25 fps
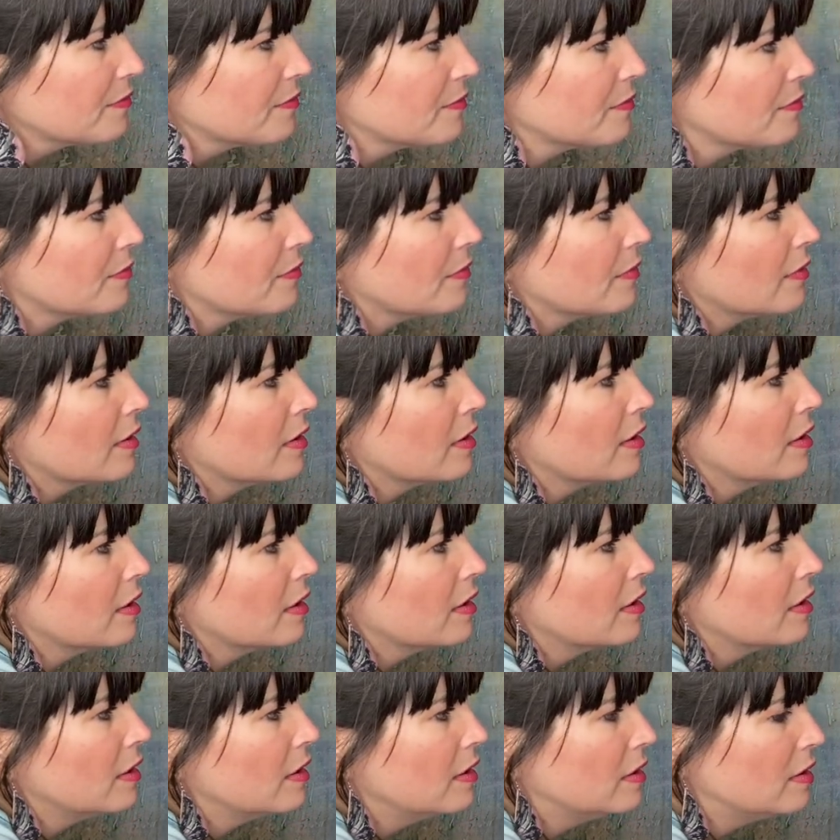
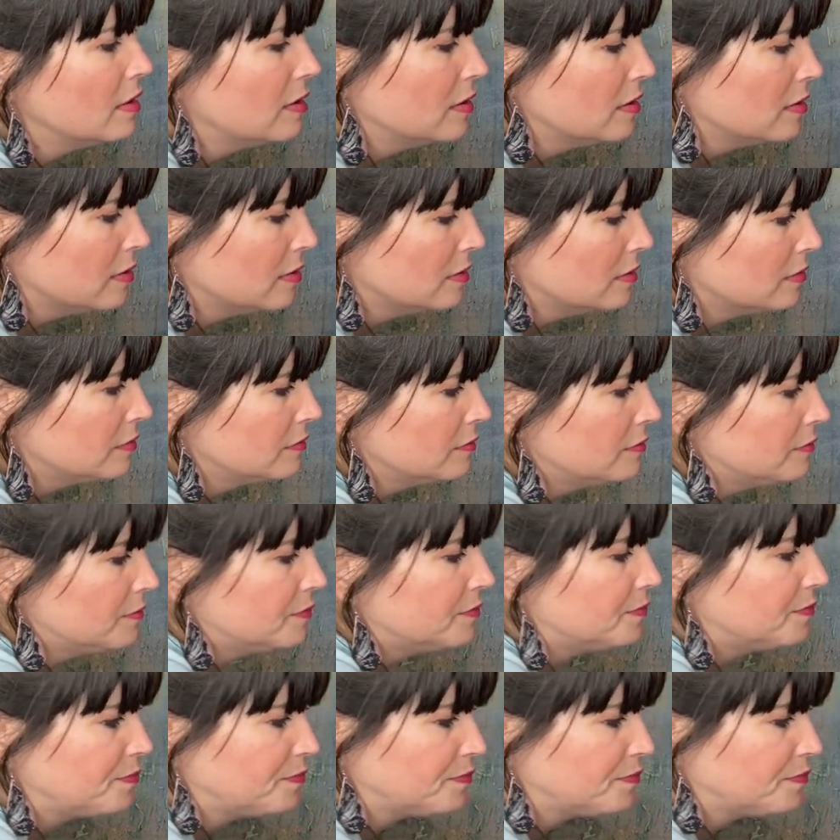Nobody speaks.